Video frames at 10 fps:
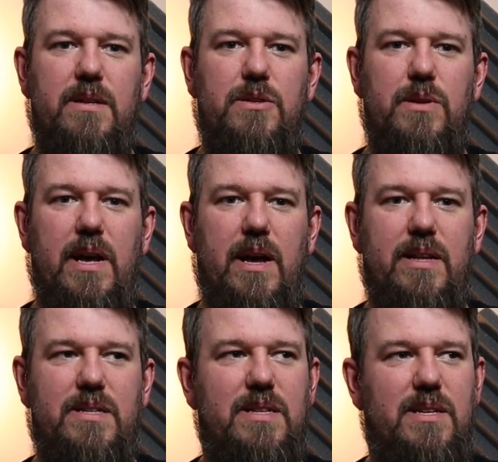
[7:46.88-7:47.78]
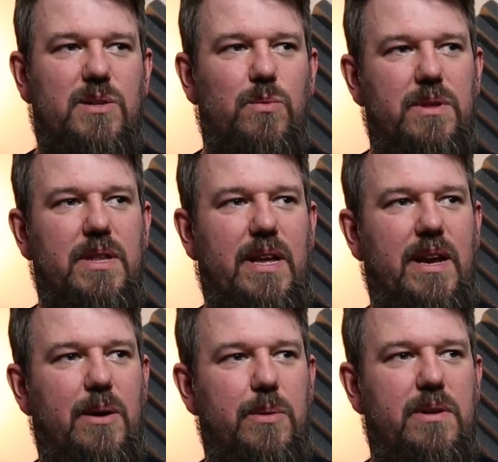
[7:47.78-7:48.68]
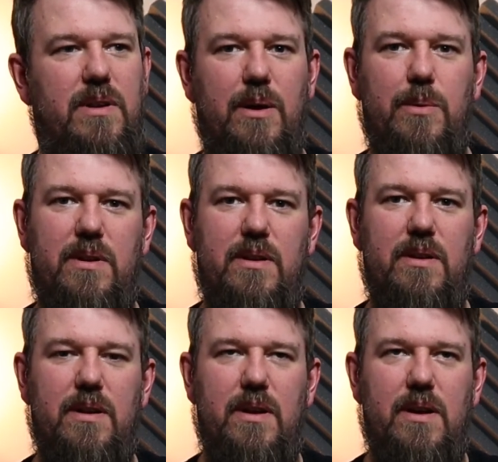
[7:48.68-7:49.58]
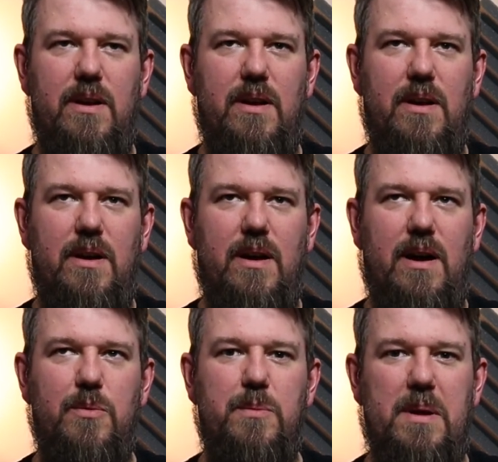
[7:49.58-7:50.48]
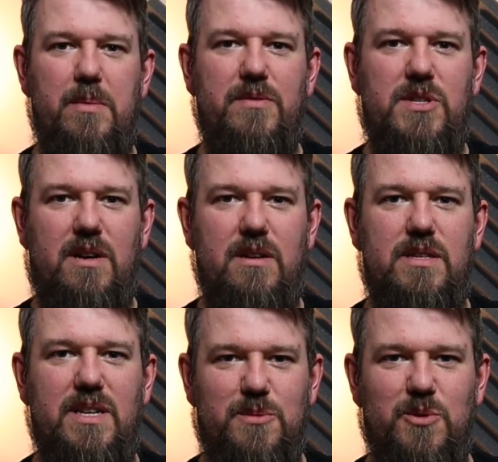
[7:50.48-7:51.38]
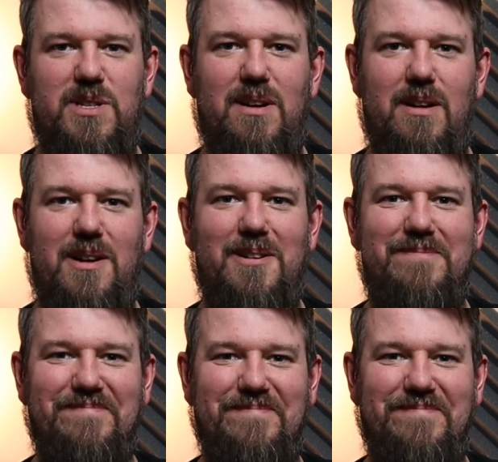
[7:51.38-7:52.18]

So yeah, that's the one thing I would maybe have started 6 months earlier.